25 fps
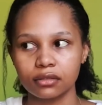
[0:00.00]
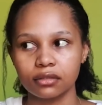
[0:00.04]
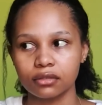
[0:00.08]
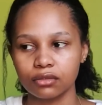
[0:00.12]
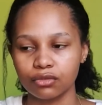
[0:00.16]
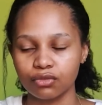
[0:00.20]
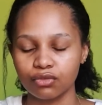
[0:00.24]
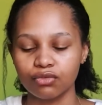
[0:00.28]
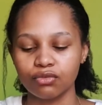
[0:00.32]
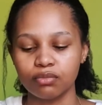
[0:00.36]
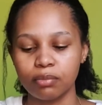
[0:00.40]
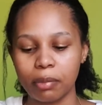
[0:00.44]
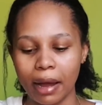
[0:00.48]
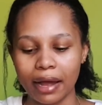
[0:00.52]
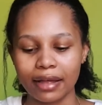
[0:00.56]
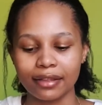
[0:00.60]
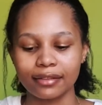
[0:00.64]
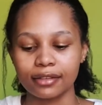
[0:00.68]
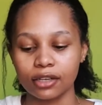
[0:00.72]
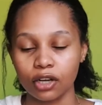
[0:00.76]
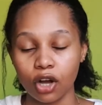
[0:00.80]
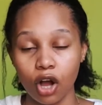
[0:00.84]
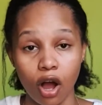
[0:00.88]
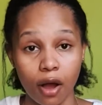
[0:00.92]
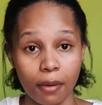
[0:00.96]
by
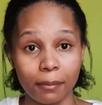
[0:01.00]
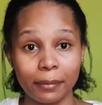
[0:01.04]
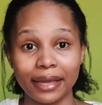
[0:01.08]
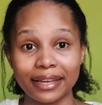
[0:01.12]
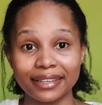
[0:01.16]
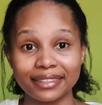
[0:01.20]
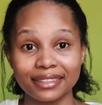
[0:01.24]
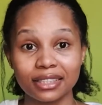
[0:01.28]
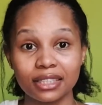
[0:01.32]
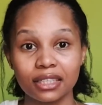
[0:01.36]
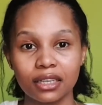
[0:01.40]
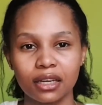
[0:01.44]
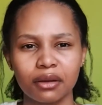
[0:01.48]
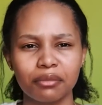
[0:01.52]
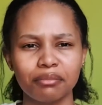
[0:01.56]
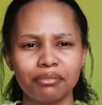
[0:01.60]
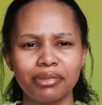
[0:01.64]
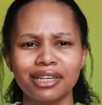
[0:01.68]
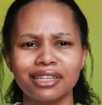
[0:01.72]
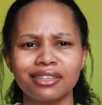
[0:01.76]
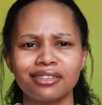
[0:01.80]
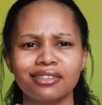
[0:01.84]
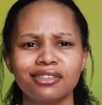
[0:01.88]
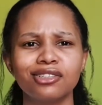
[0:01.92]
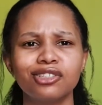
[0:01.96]
the comment,
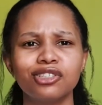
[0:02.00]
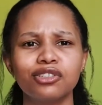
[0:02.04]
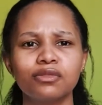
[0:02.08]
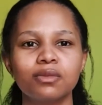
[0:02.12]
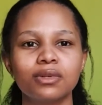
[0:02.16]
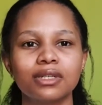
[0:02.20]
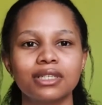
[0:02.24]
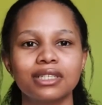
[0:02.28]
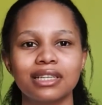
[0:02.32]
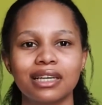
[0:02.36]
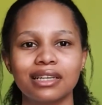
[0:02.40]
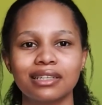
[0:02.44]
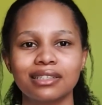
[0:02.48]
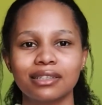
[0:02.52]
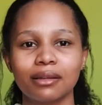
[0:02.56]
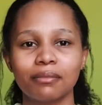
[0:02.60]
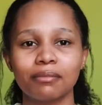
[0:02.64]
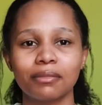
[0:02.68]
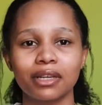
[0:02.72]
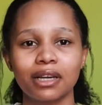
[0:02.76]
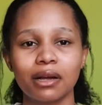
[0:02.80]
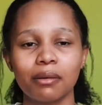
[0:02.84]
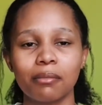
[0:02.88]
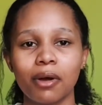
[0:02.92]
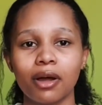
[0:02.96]
but YouTube was saying
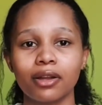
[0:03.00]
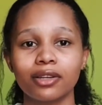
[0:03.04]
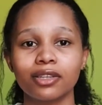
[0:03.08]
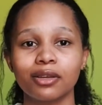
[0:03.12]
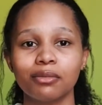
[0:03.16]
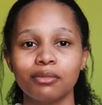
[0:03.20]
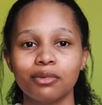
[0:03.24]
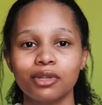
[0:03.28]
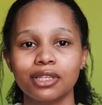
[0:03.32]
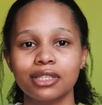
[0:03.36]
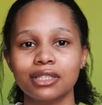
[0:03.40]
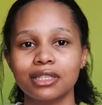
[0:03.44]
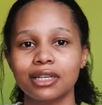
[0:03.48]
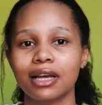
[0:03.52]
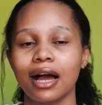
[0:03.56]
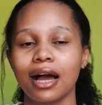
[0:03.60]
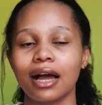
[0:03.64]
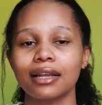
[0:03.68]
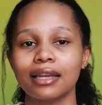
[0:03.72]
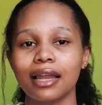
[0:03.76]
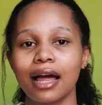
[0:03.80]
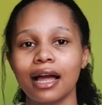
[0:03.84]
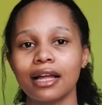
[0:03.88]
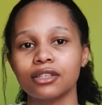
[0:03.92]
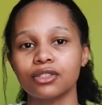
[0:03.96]
something about community
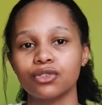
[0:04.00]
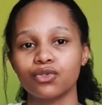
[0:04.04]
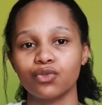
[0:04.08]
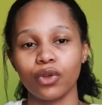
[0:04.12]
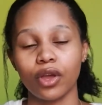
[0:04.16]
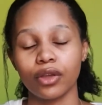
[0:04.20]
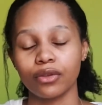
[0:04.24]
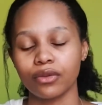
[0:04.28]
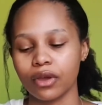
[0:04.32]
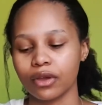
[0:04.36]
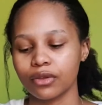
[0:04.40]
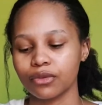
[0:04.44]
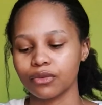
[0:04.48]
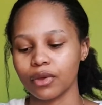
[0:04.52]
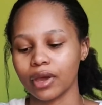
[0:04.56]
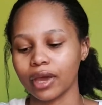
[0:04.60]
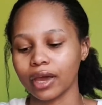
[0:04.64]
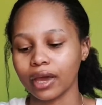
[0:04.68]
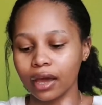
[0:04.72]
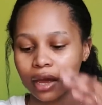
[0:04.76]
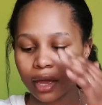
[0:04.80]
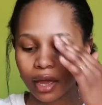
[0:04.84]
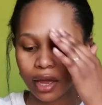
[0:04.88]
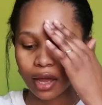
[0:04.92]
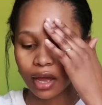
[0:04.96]
guidelines.
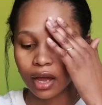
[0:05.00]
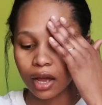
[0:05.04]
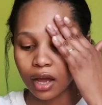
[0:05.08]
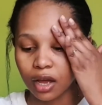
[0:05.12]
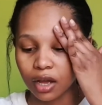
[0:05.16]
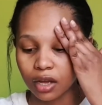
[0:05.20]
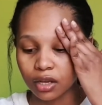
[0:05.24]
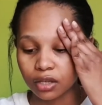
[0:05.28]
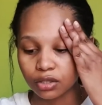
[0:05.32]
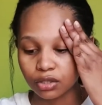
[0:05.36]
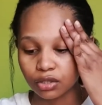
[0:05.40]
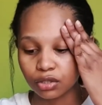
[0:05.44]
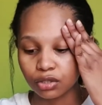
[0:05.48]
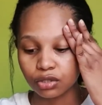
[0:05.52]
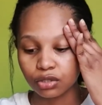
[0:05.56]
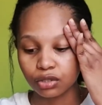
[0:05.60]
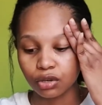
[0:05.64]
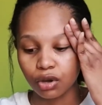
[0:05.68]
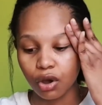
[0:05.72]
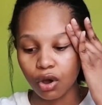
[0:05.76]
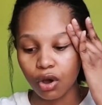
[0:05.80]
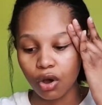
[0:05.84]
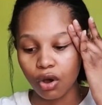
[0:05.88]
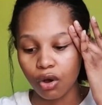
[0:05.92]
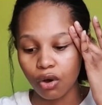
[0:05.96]

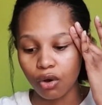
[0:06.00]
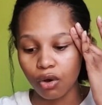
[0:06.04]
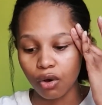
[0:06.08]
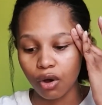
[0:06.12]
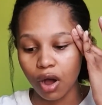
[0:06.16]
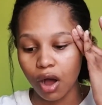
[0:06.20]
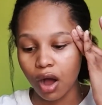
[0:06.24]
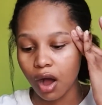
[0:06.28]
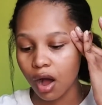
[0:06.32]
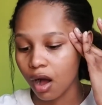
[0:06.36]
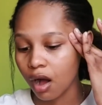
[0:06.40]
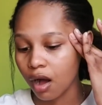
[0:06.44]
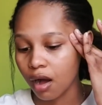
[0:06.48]
So